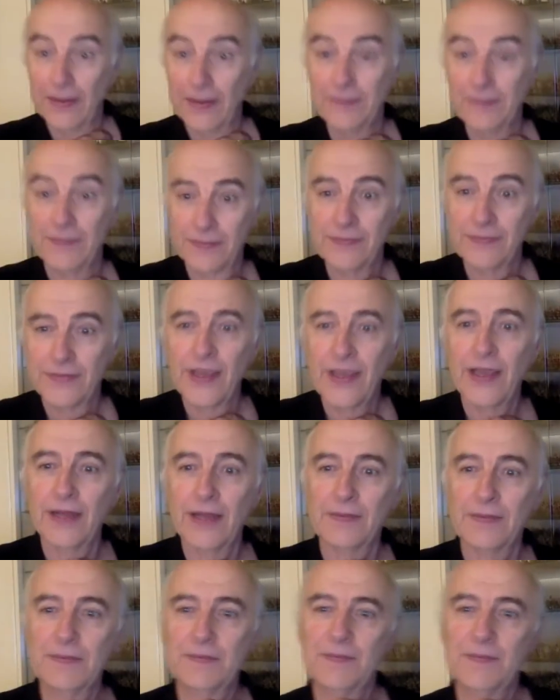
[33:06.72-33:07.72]

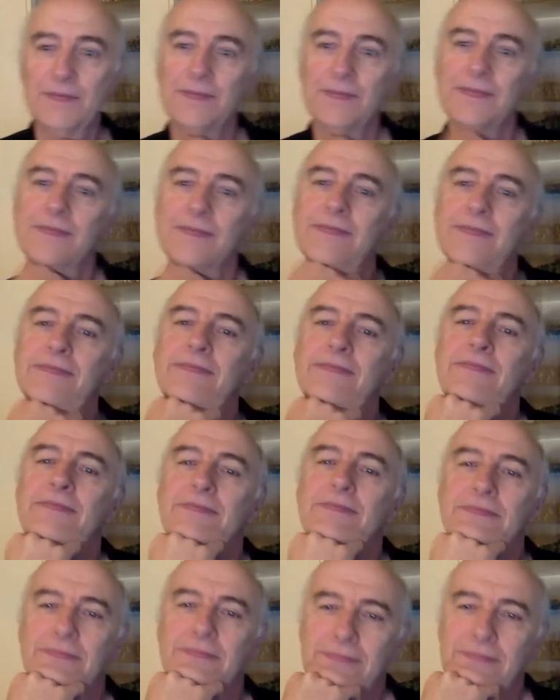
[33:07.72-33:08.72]
And they are
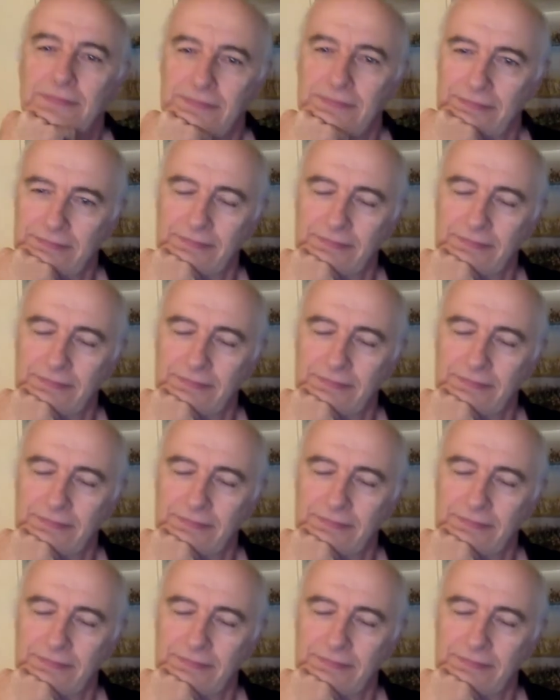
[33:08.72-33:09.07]
people who